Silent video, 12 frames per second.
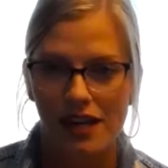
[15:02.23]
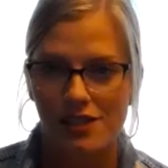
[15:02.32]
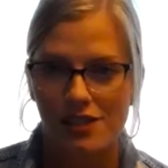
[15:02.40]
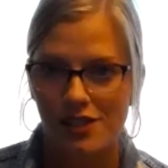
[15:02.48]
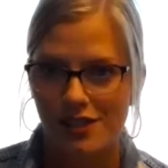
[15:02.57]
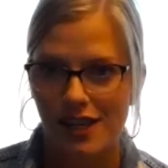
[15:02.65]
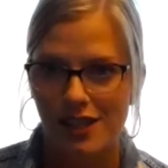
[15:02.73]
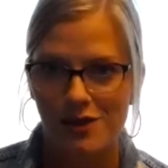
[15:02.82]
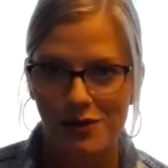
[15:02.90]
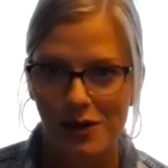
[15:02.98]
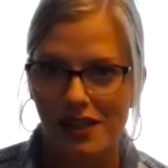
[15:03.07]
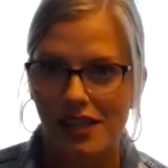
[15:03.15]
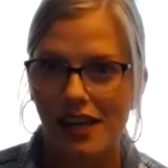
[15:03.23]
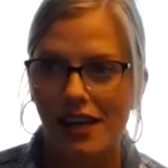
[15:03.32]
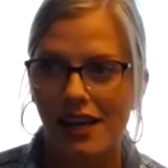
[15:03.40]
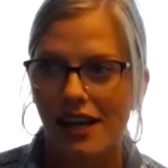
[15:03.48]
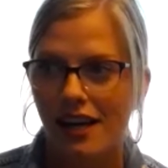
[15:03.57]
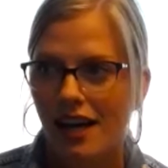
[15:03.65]
it's
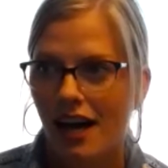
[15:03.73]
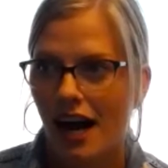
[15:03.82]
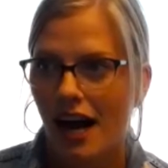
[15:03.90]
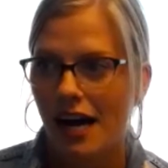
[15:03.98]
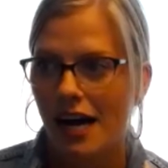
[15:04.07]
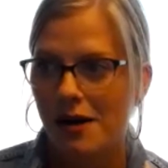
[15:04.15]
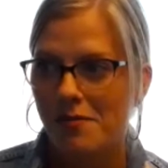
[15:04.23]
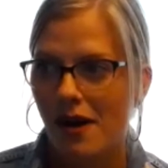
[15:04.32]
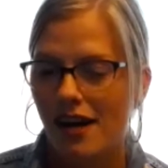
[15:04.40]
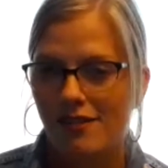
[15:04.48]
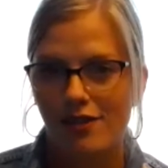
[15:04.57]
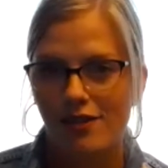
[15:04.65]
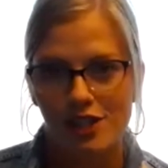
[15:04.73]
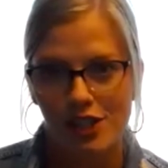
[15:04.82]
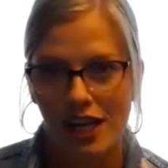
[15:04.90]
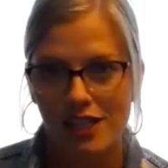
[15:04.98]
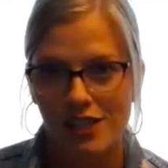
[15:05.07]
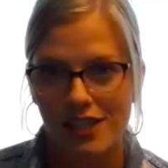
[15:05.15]
really ever changing.